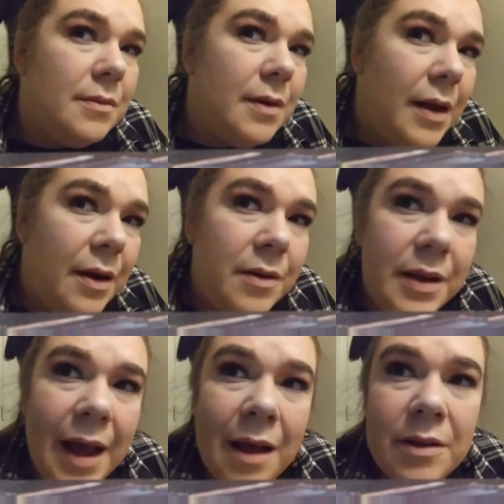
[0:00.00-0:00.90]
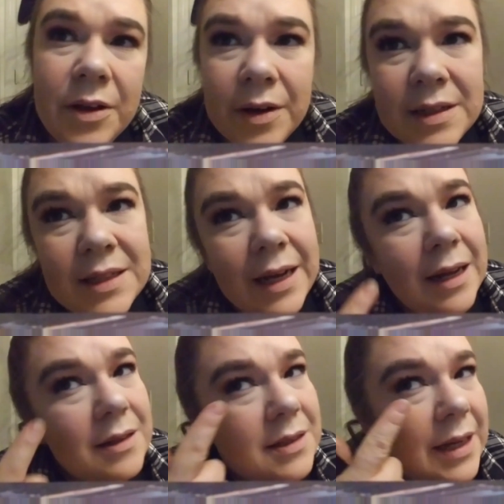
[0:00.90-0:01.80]
I know, yeah, you can see
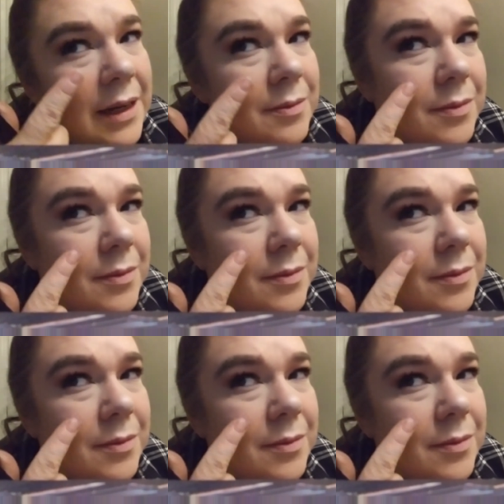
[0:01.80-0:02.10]
it, see?